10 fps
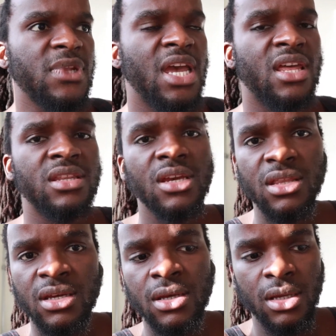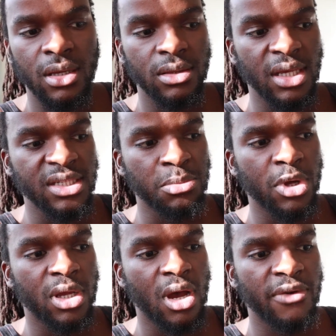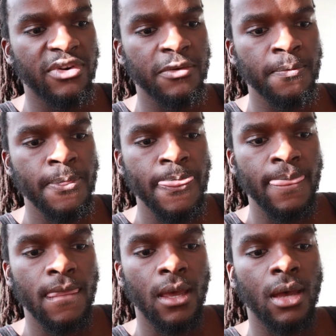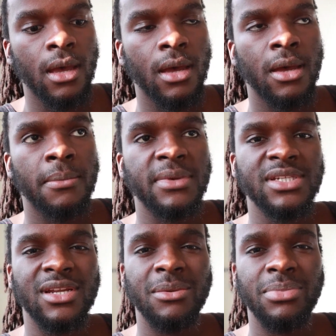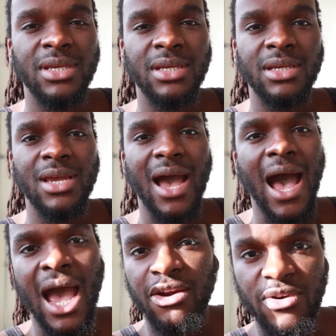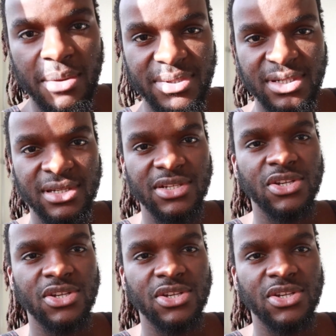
And then the other things I'm going to cover is going to be high reps.